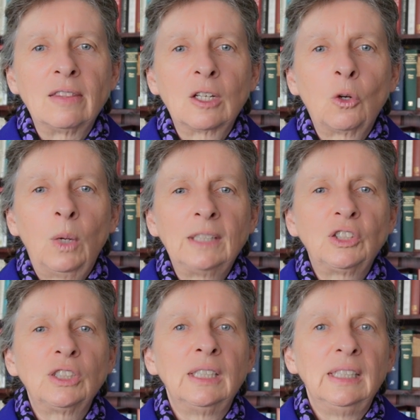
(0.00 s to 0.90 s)
the
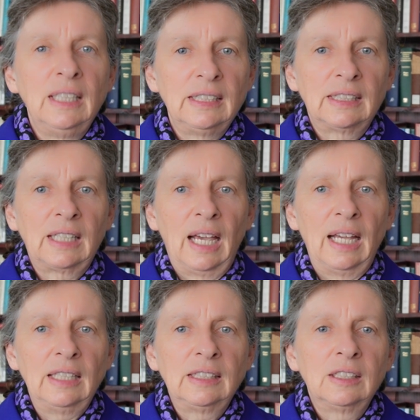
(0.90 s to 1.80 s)
question in this
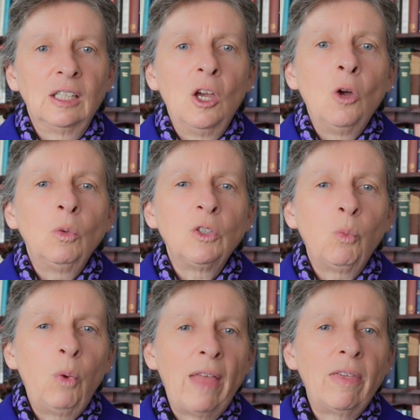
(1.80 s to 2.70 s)
case was
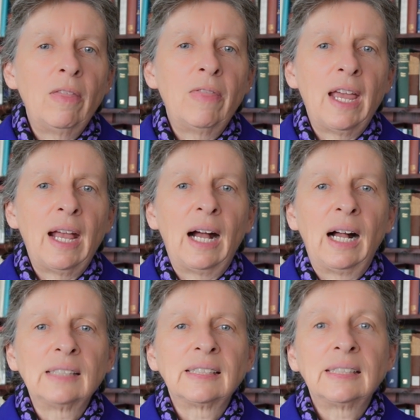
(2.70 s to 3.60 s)
whether there
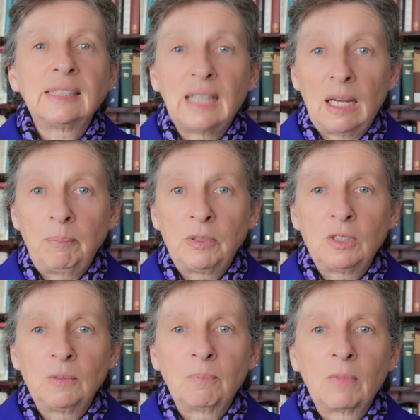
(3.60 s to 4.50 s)
are
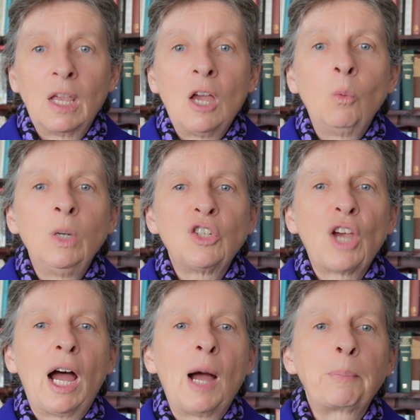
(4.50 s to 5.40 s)
steps which
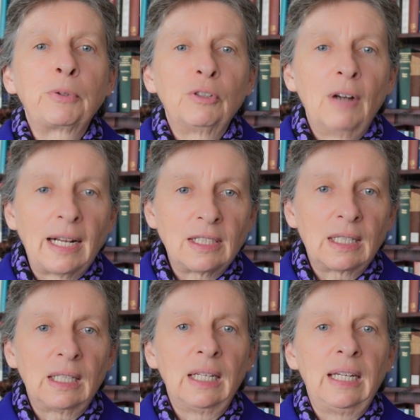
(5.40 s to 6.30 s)
are
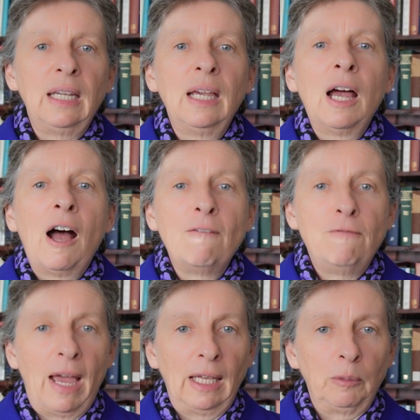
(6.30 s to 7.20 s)
practically
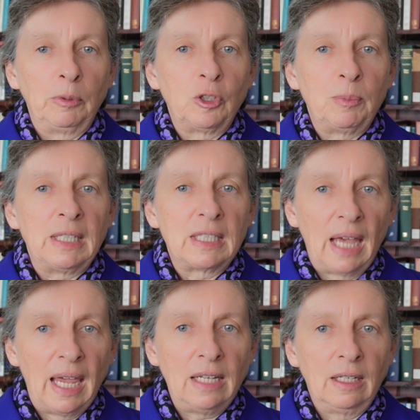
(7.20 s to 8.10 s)
available to be
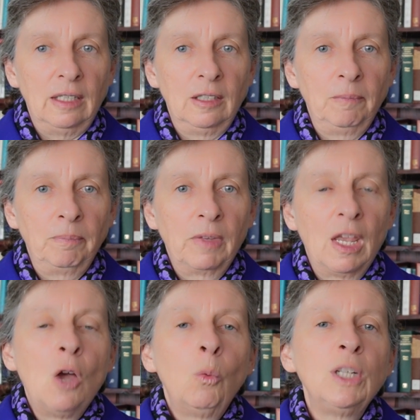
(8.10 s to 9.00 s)
taken,
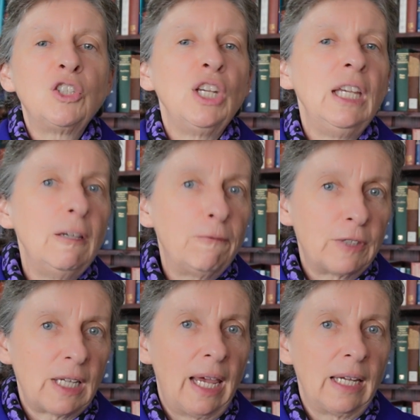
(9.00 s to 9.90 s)
which, if
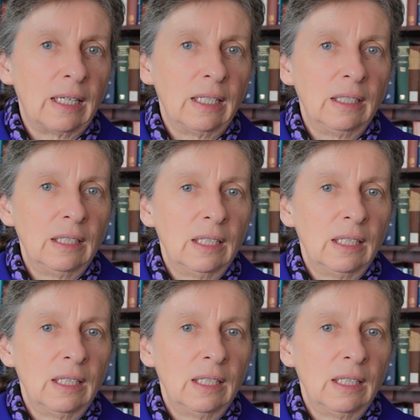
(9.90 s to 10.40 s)
taken,